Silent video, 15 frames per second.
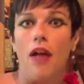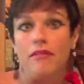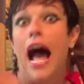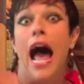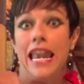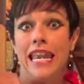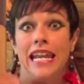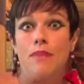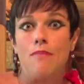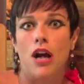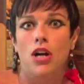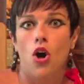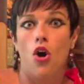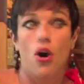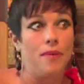I need
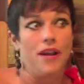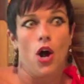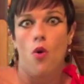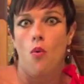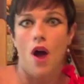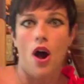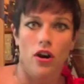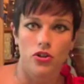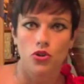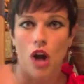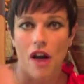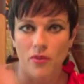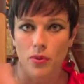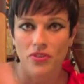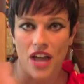my car, but oh well, I'll
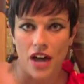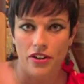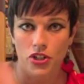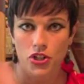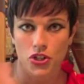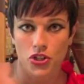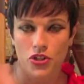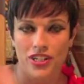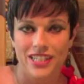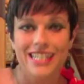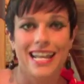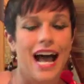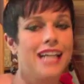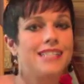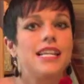drive it without insurance.
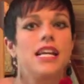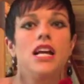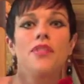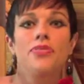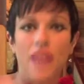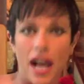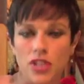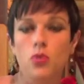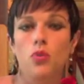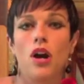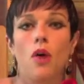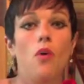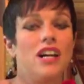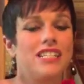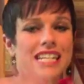Guys, that's where I
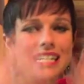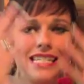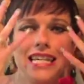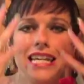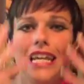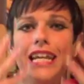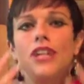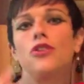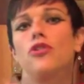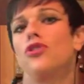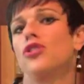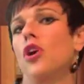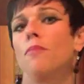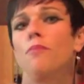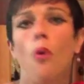was.
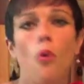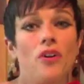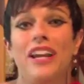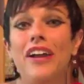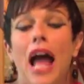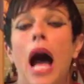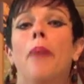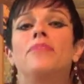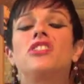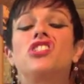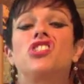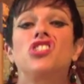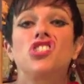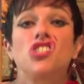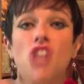Tears are pouring down. I'm
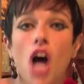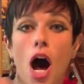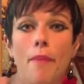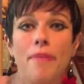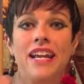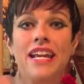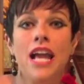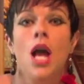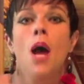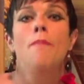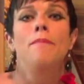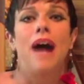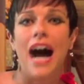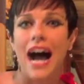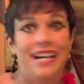sobbing
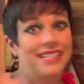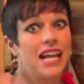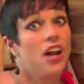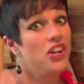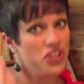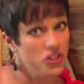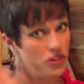my eyes out. And you